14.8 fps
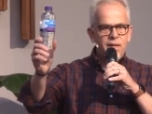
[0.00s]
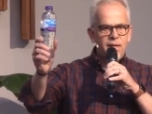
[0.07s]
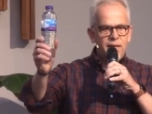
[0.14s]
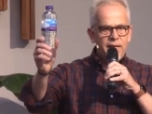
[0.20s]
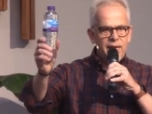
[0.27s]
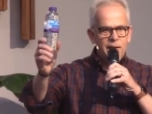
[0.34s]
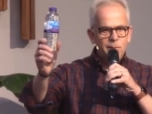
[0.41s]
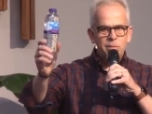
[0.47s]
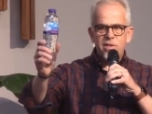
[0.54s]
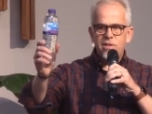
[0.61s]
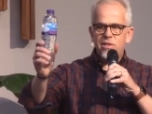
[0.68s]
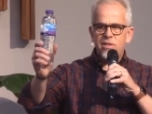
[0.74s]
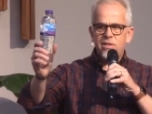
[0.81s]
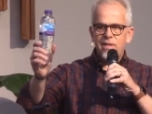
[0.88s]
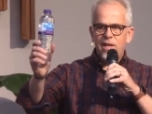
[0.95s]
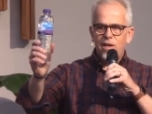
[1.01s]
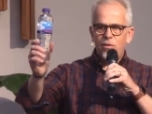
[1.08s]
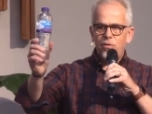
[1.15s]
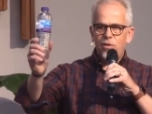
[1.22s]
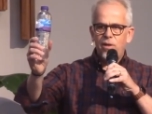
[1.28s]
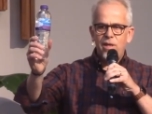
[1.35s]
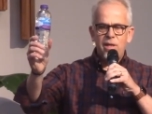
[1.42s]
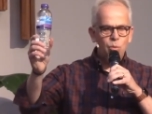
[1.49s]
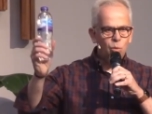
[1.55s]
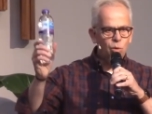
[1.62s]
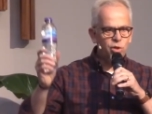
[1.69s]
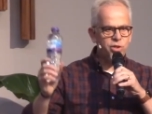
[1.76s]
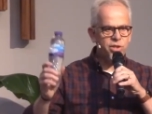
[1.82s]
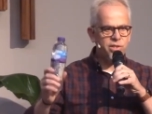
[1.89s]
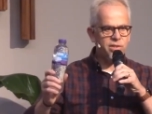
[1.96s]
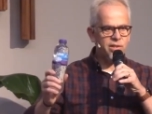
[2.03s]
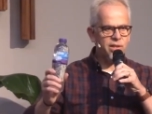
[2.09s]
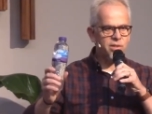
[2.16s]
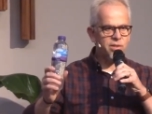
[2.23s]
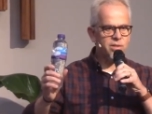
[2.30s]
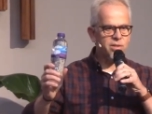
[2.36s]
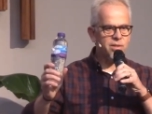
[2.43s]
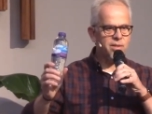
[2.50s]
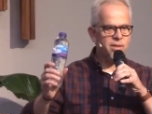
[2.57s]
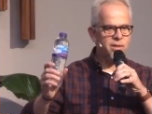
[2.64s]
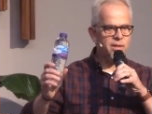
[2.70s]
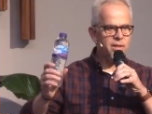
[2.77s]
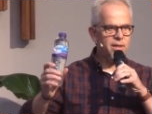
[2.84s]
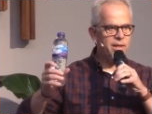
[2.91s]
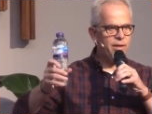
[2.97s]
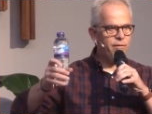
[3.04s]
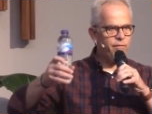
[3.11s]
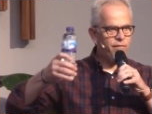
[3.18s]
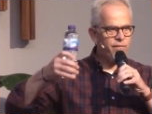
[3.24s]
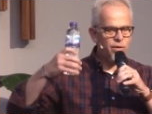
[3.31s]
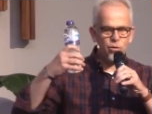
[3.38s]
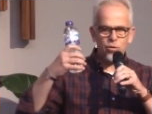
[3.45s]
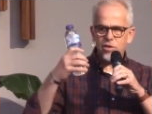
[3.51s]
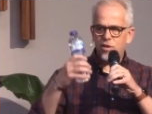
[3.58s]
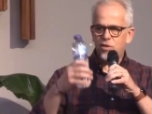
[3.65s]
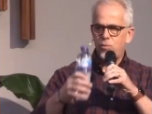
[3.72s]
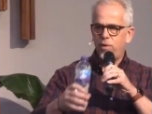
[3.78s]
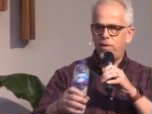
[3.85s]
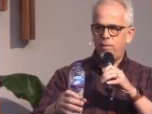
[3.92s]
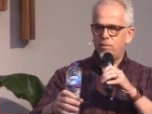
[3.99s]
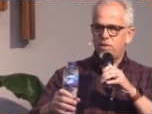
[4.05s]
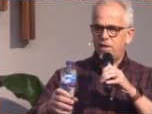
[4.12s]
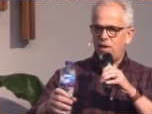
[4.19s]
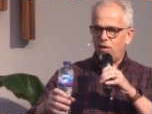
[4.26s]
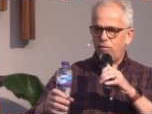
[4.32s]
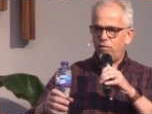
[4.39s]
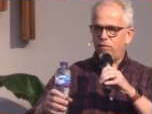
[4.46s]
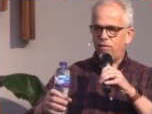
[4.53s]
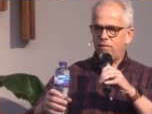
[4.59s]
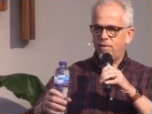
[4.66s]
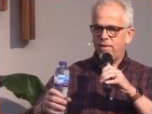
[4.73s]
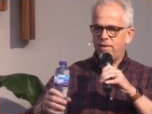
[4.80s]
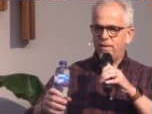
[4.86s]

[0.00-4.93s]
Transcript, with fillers: he empties us out, he washes us, and he fills us with himself.